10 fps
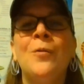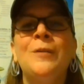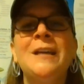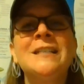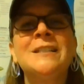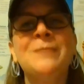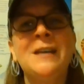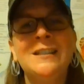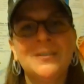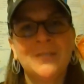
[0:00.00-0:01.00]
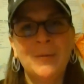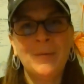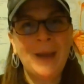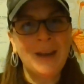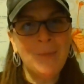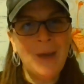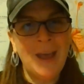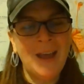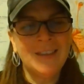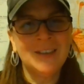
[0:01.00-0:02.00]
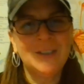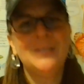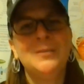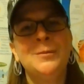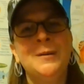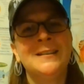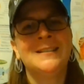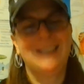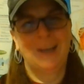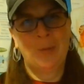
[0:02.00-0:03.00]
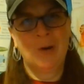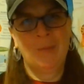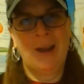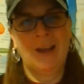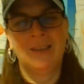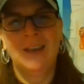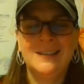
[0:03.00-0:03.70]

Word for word: We switched from Abeka math to Singapore math.